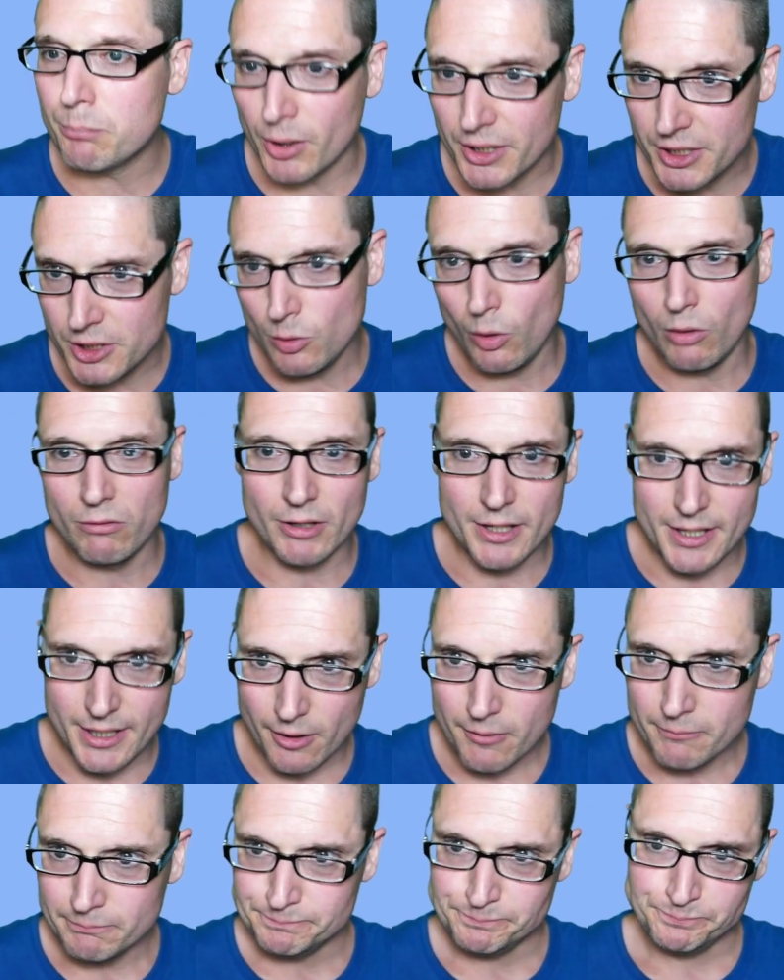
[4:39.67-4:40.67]
you over here.
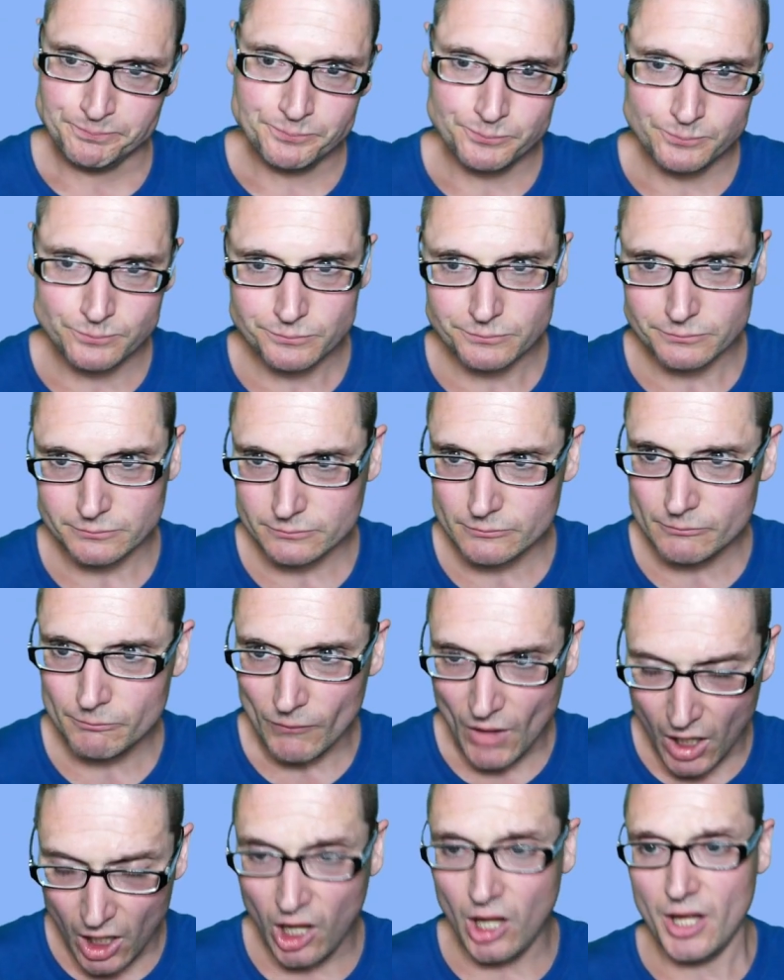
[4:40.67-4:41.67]

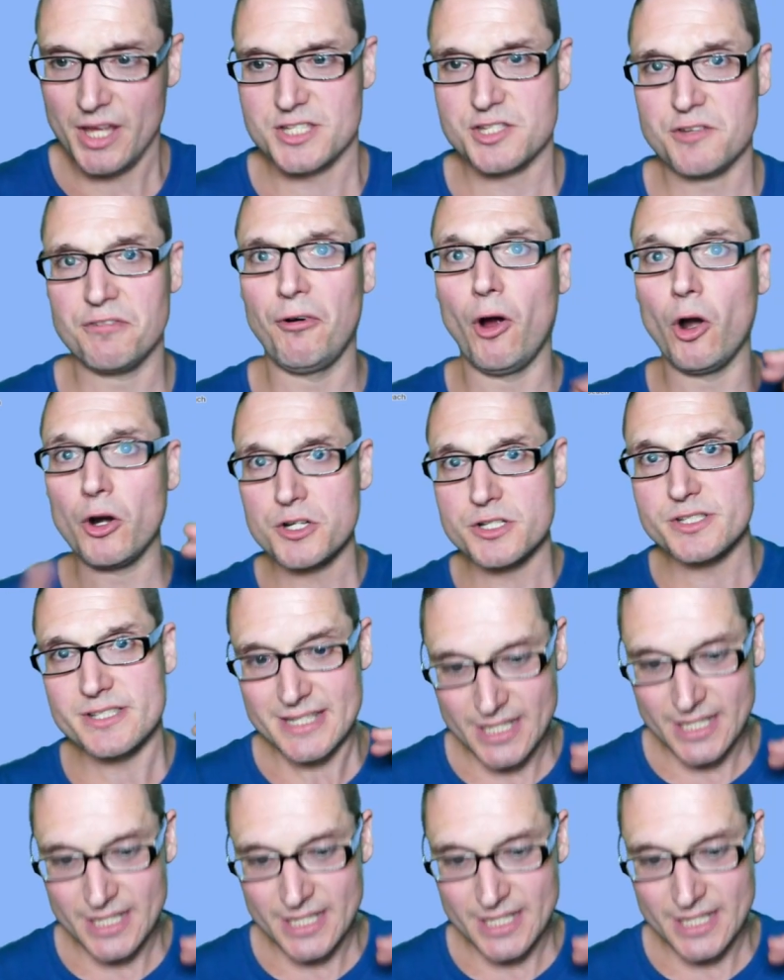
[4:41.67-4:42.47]
Uh, as far as the